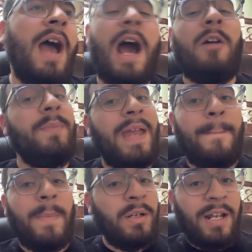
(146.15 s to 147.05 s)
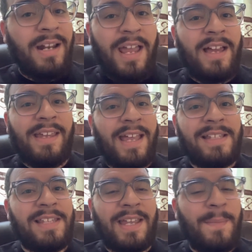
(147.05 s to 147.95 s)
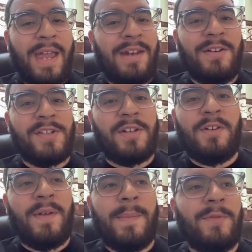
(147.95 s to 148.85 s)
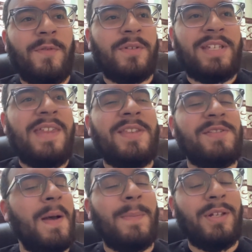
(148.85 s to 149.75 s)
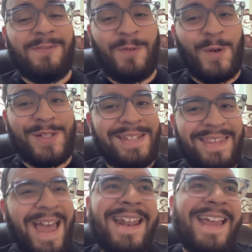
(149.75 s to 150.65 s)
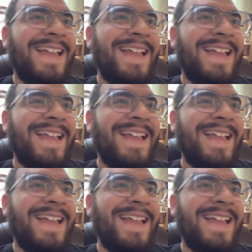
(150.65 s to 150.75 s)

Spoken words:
I'll be at Monday night against the Commanders on November 14th, so I'm looking forward to that.